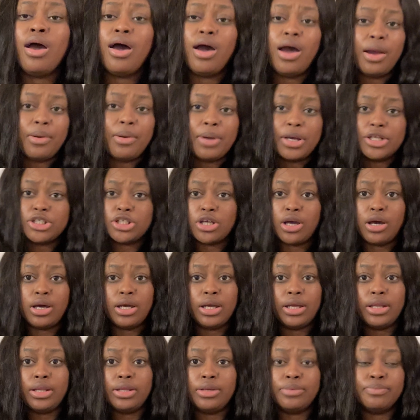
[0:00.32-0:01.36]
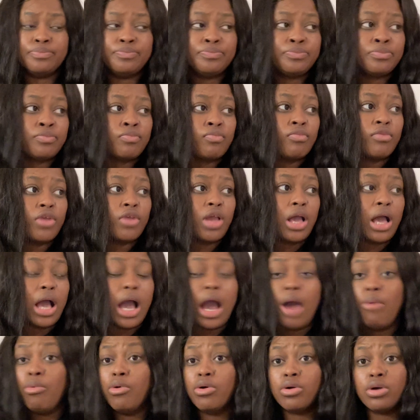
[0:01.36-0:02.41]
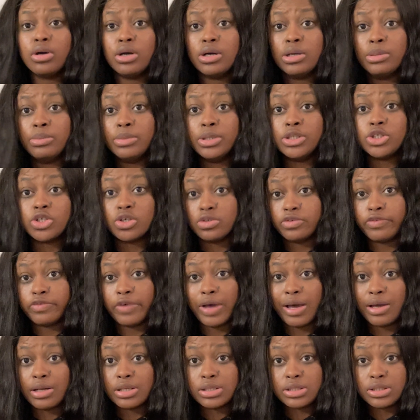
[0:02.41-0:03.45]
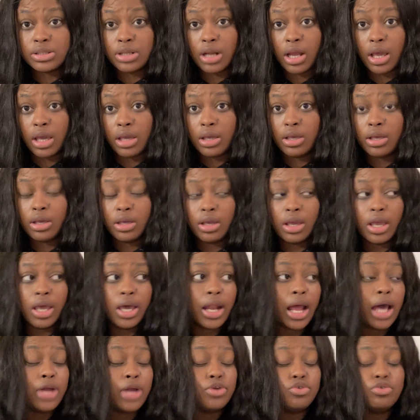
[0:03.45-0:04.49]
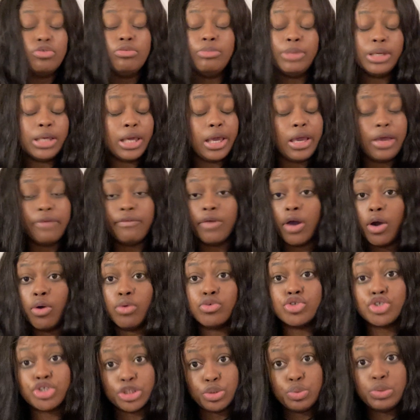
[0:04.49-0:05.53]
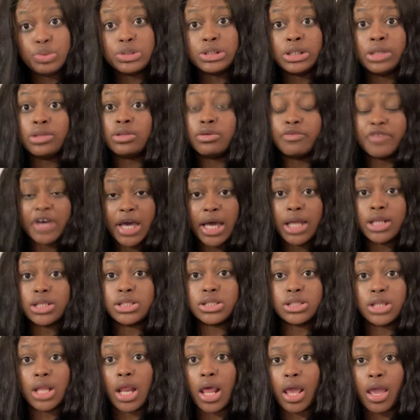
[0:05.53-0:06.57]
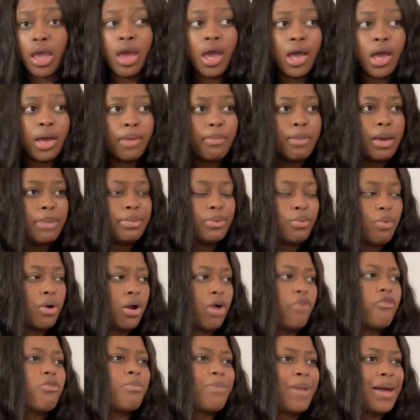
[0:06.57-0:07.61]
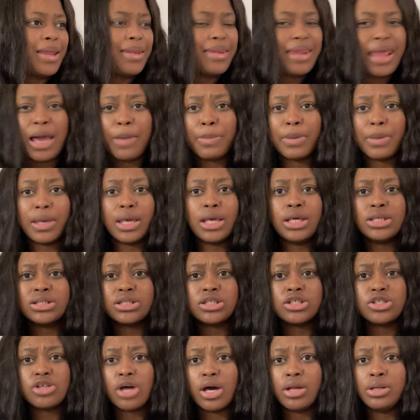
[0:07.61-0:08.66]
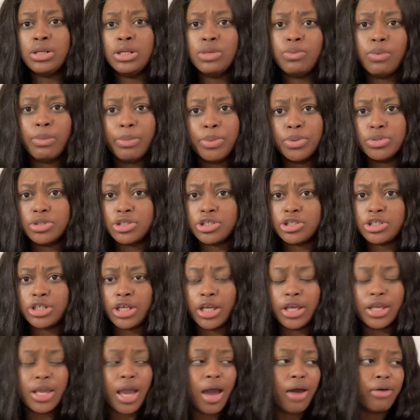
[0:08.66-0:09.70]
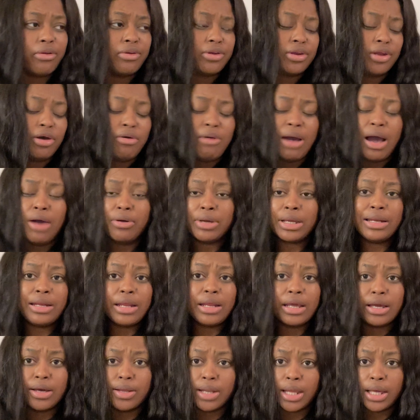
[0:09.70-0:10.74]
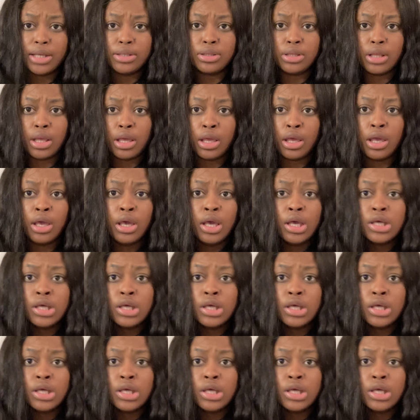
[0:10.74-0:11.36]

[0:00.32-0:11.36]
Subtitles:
All right, y'all, honey. I woke up and chose violence today. And I do mean heavy on choosing the violence today. Baby, woke up from my nap and instantly started dealing with bullshit. Y'all know I don't get down like that.